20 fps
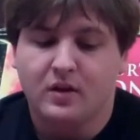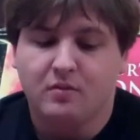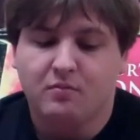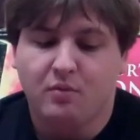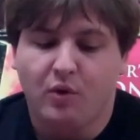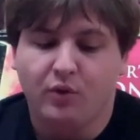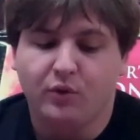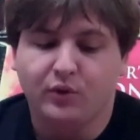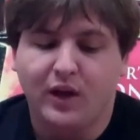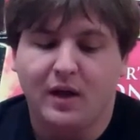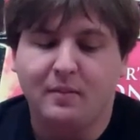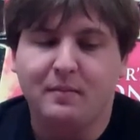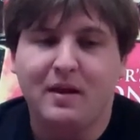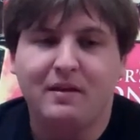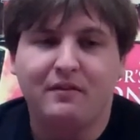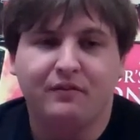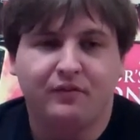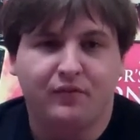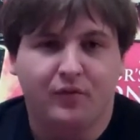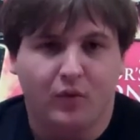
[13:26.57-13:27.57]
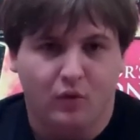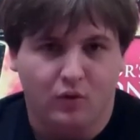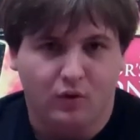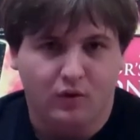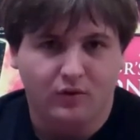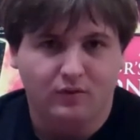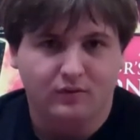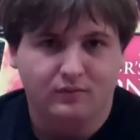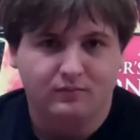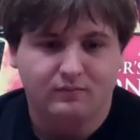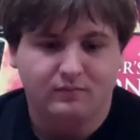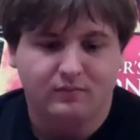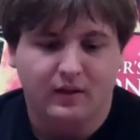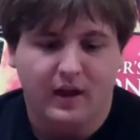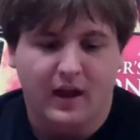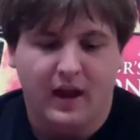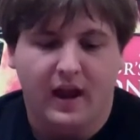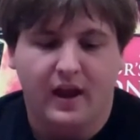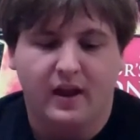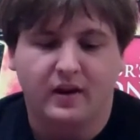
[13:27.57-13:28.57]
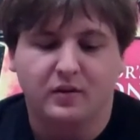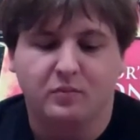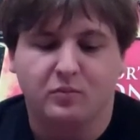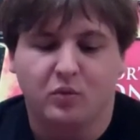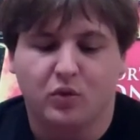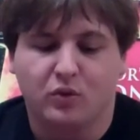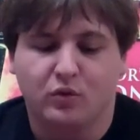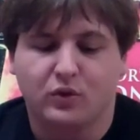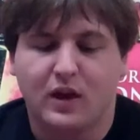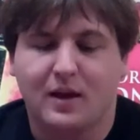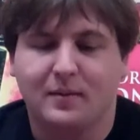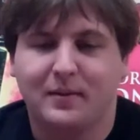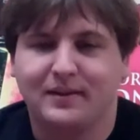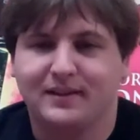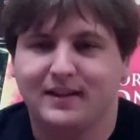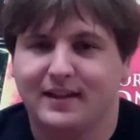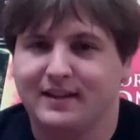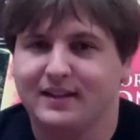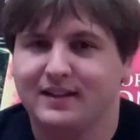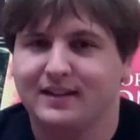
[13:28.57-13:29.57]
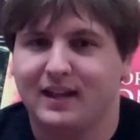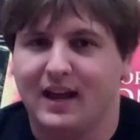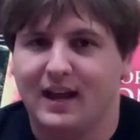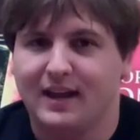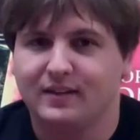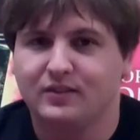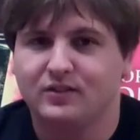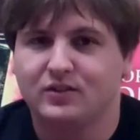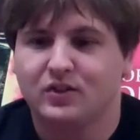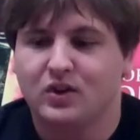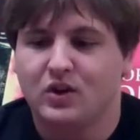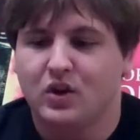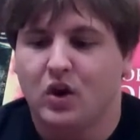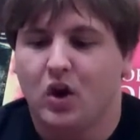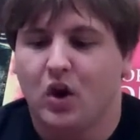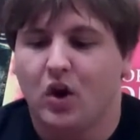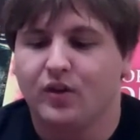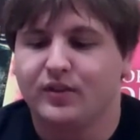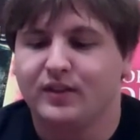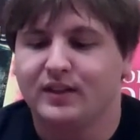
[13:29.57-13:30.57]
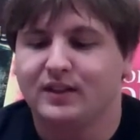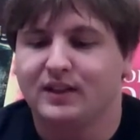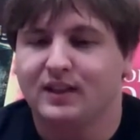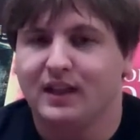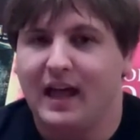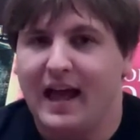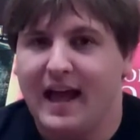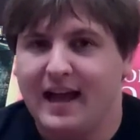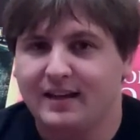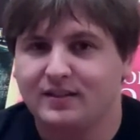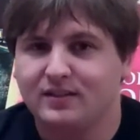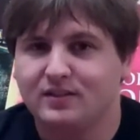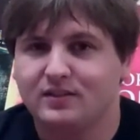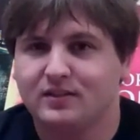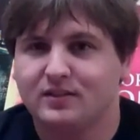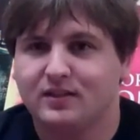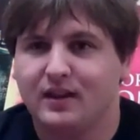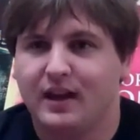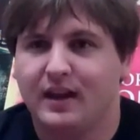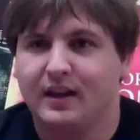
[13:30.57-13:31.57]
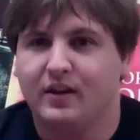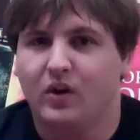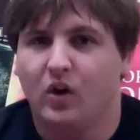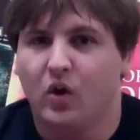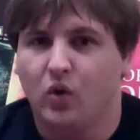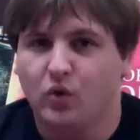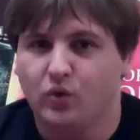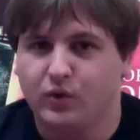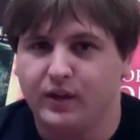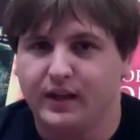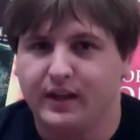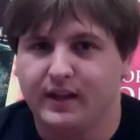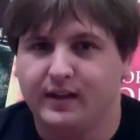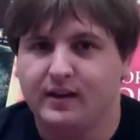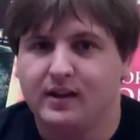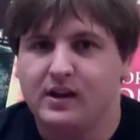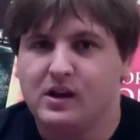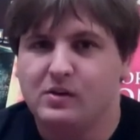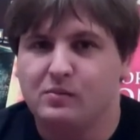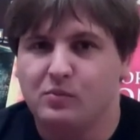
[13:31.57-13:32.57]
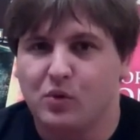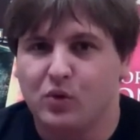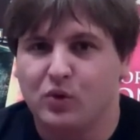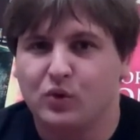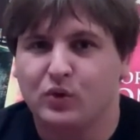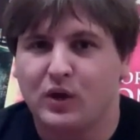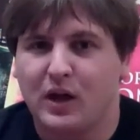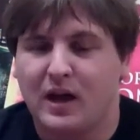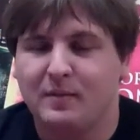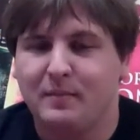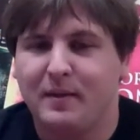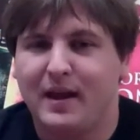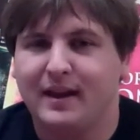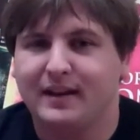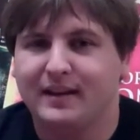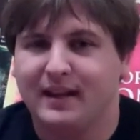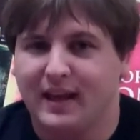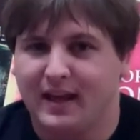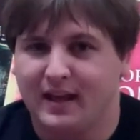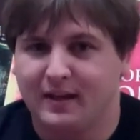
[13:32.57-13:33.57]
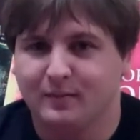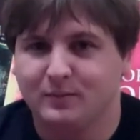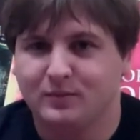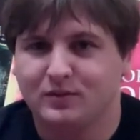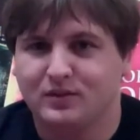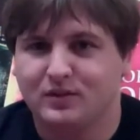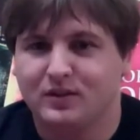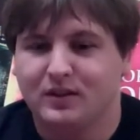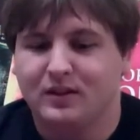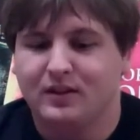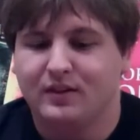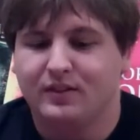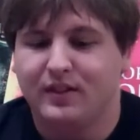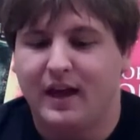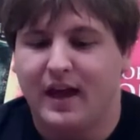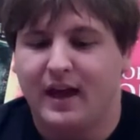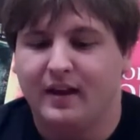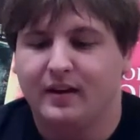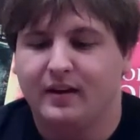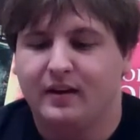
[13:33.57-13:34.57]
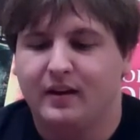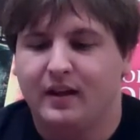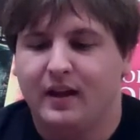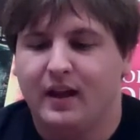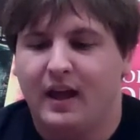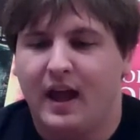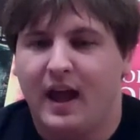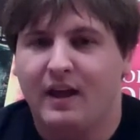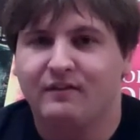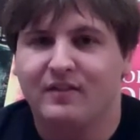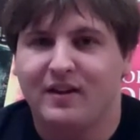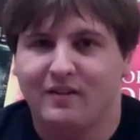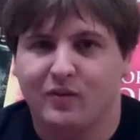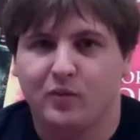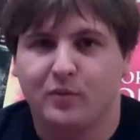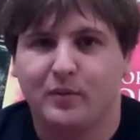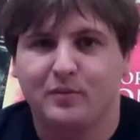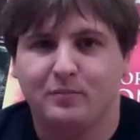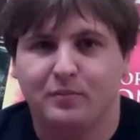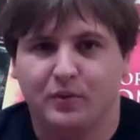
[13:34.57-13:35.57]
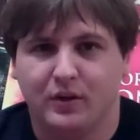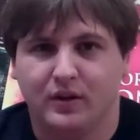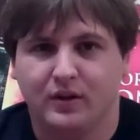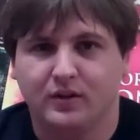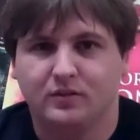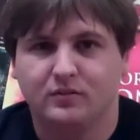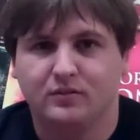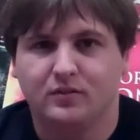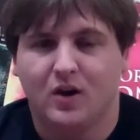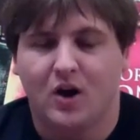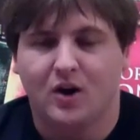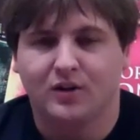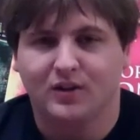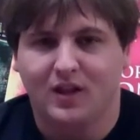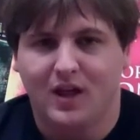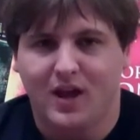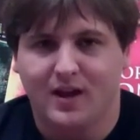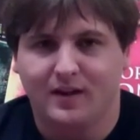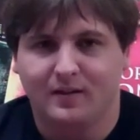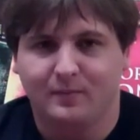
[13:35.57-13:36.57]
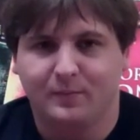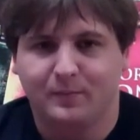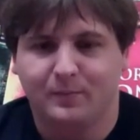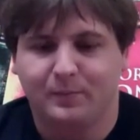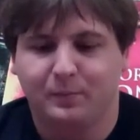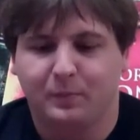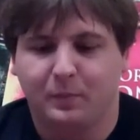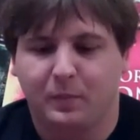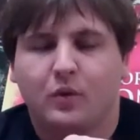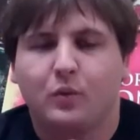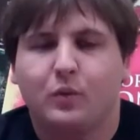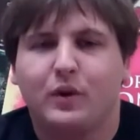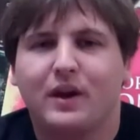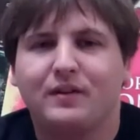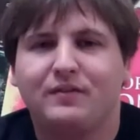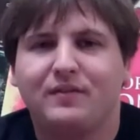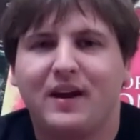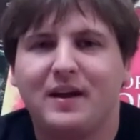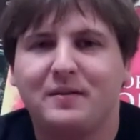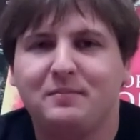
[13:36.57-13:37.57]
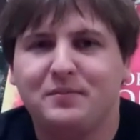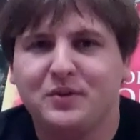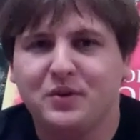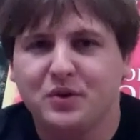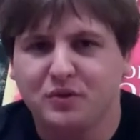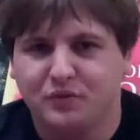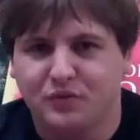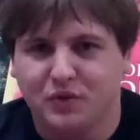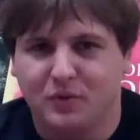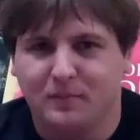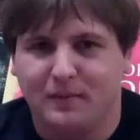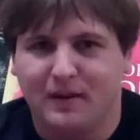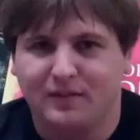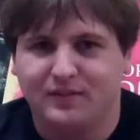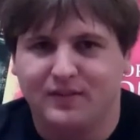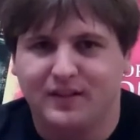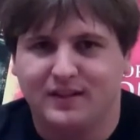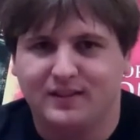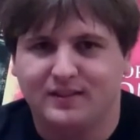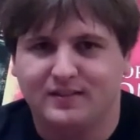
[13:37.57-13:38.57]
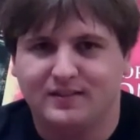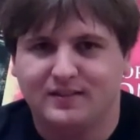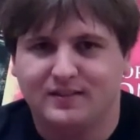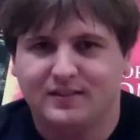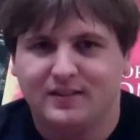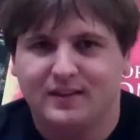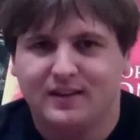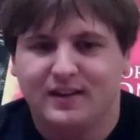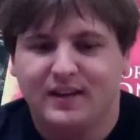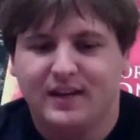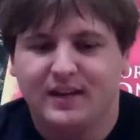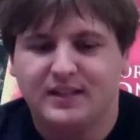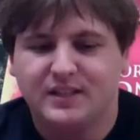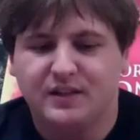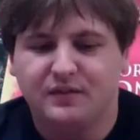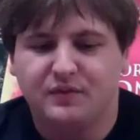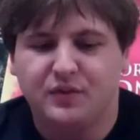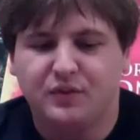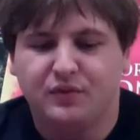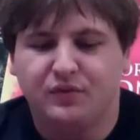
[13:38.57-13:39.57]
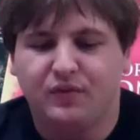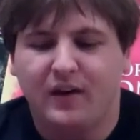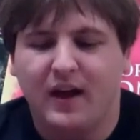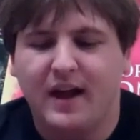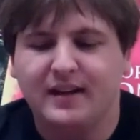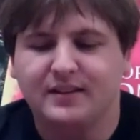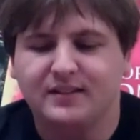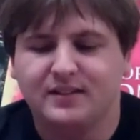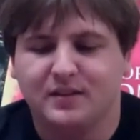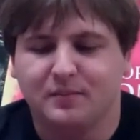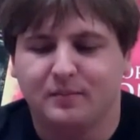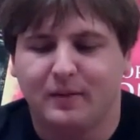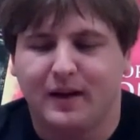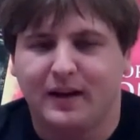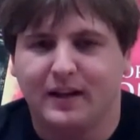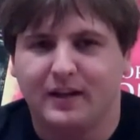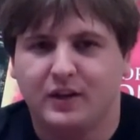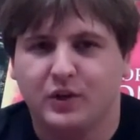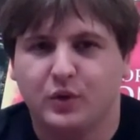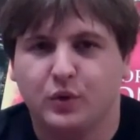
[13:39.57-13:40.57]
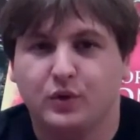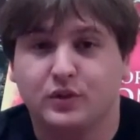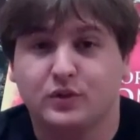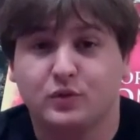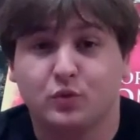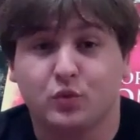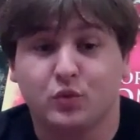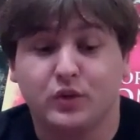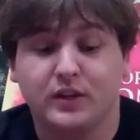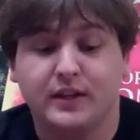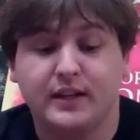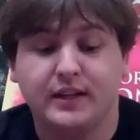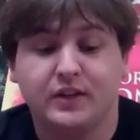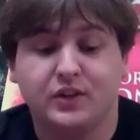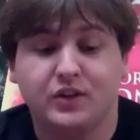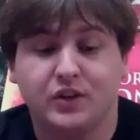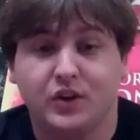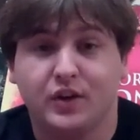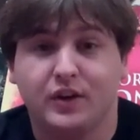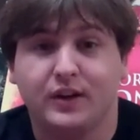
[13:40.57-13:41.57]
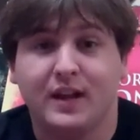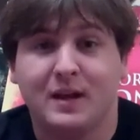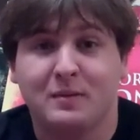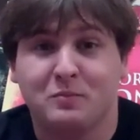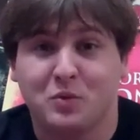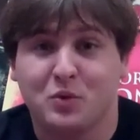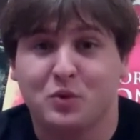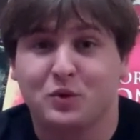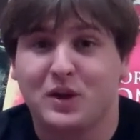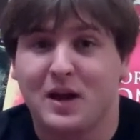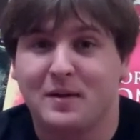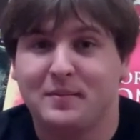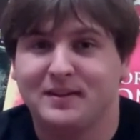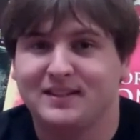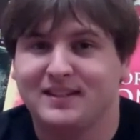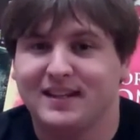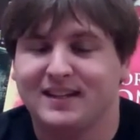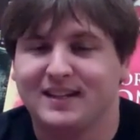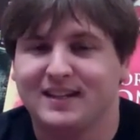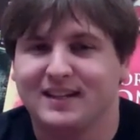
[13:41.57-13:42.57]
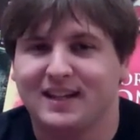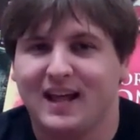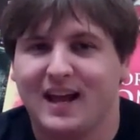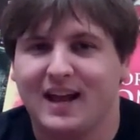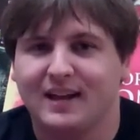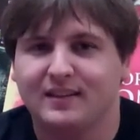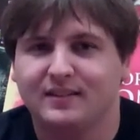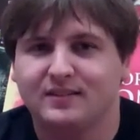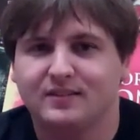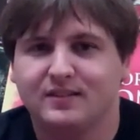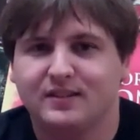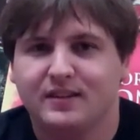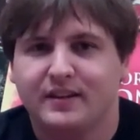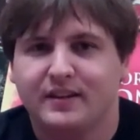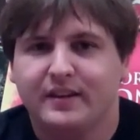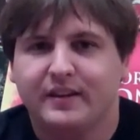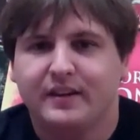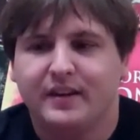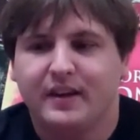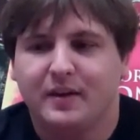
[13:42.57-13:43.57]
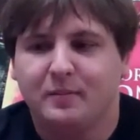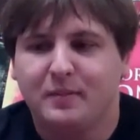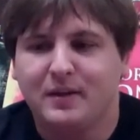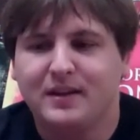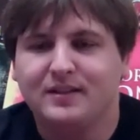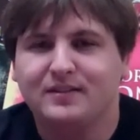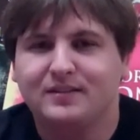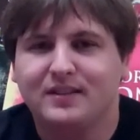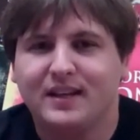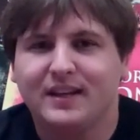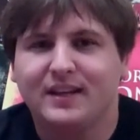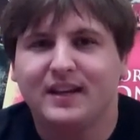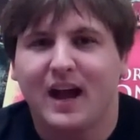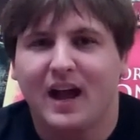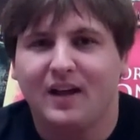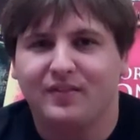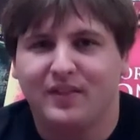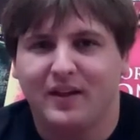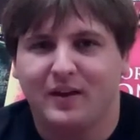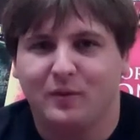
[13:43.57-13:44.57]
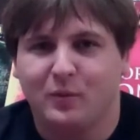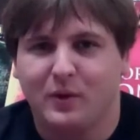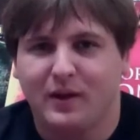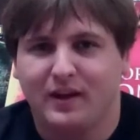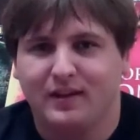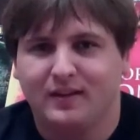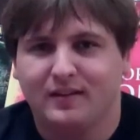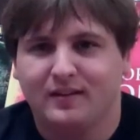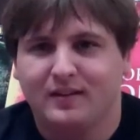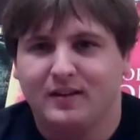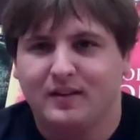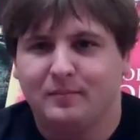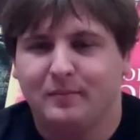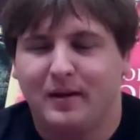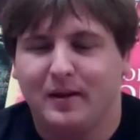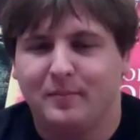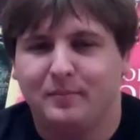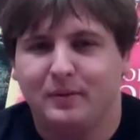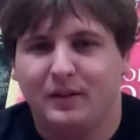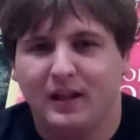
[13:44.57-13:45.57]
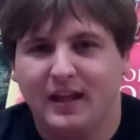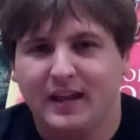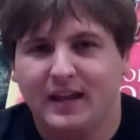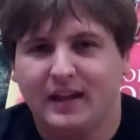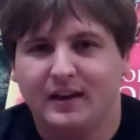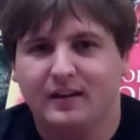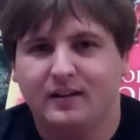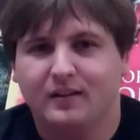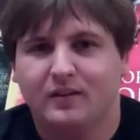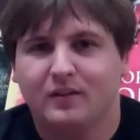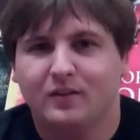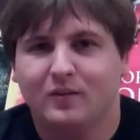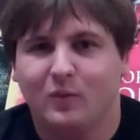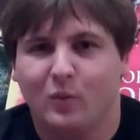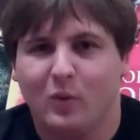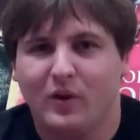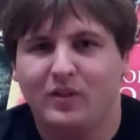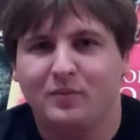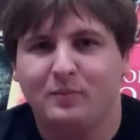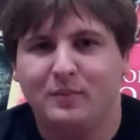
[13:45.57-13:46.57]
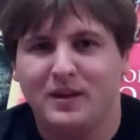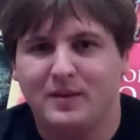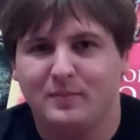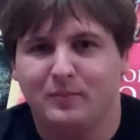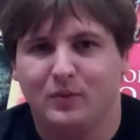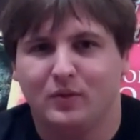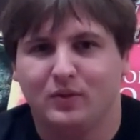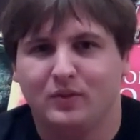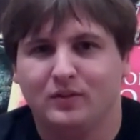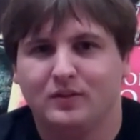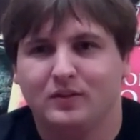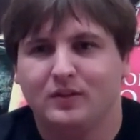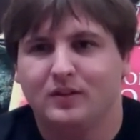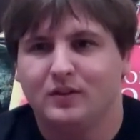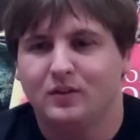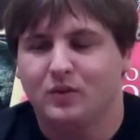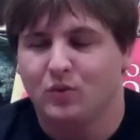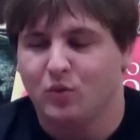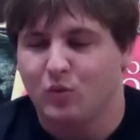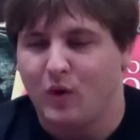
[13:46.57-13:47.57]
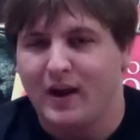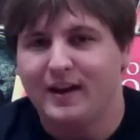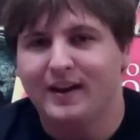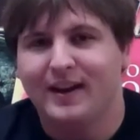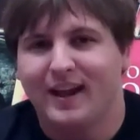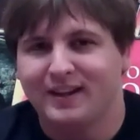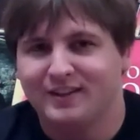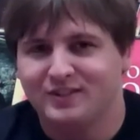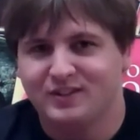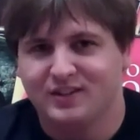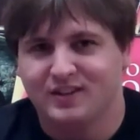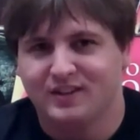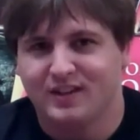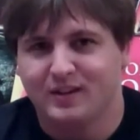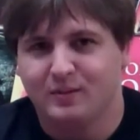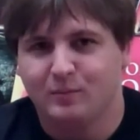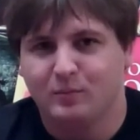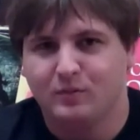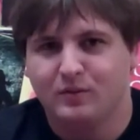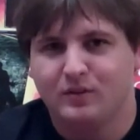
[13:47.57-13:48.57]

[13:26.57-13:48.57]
Mortal Kombat 4 and Mortal Kombat Deadly Alliance are the last and only Mortal Kombat games that have never been put online. What I find beautiful about this is if you find somebody who is really good at Mortal Kombat Deadly Alliance, it means they got that way by playing with people right next to them.